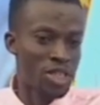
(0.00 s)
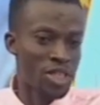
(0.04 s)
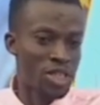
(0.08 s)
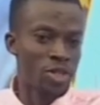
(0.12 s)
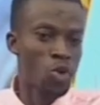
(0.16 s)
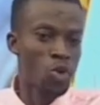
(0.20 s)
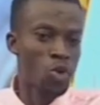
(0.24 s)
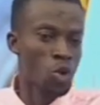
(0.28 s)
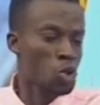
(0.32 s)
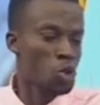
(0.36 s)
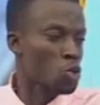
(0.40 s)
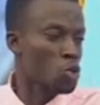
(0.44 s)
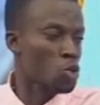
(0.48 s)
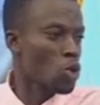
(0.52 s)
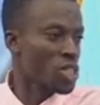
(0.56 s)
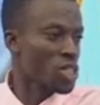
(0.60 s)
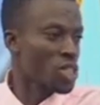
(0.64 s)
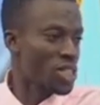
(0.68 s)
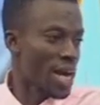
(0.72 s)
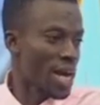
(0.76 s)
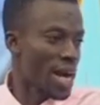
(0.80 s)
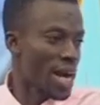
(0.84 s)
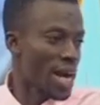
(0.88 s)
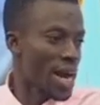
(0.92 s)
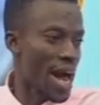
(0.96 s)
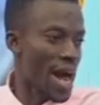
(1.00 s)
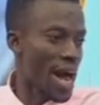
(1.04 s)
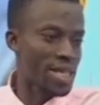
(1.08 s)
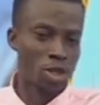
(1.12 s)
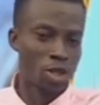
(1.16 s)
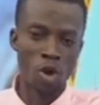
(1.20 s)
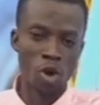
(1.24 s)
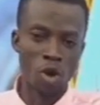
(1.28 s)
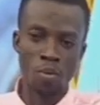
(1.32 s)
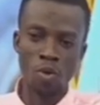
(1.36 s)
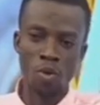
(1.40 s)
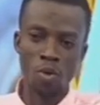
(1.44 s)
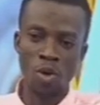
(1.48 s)
those Russian guys,
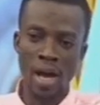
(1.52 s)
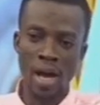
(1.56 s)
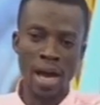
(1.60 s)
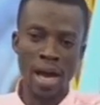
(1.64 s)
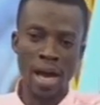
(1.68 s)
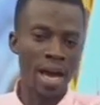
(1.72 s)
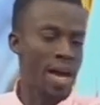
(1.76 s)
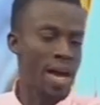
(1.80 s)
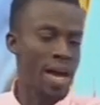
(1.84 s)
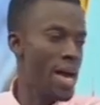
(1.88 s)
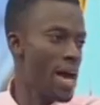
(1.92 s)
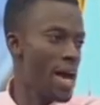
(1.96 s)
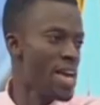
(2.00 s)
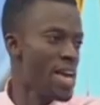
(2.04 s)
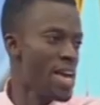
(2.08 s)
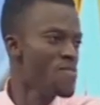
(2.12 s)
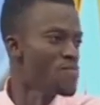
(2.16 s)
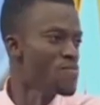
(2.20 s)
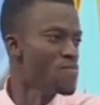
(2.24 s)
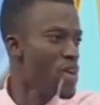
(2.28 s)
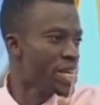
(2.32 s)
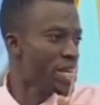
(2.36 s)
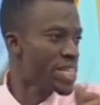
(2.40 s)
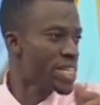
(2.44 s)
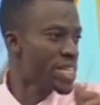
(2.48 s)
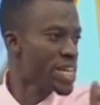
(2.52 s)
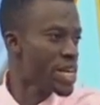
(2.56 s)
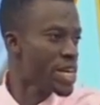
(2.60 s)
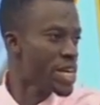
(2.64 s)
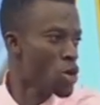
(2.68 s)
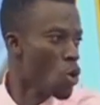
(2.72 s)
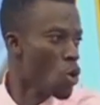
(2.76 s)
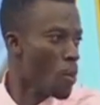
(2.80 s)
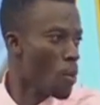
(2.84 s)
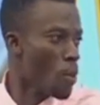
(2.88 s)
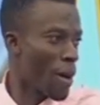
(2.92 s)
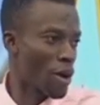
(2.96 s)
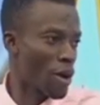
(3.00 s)
invading
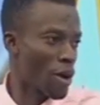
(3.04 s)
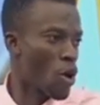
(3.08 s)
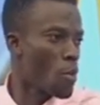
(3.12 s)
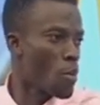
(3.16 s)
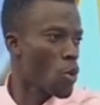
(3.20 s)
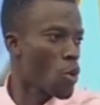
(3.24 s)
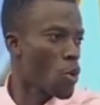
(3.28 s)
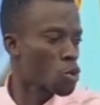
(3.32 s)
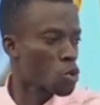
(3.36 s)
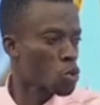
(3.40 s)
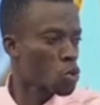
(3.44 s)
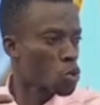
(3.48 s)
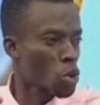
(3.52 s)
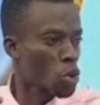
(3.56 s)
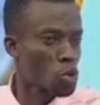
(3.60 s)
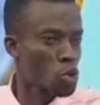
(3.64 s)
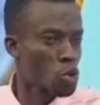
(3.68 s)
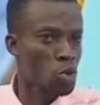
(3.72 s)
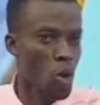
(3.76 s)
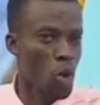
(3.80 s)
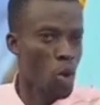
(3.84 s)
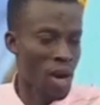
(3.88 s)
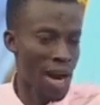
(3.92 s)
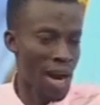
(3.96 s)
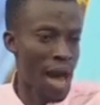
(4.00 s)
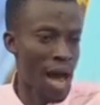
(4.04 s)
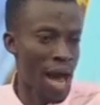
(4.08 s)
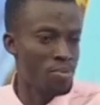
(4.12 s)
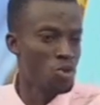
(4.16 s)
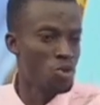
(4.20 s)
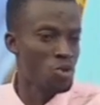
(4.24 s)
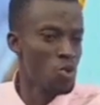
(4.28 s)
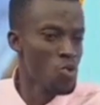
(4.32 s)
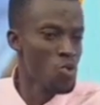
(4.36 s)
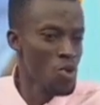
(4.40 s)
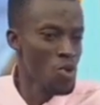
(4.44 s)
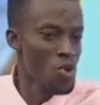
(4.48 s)
Europe and not to talk clubs.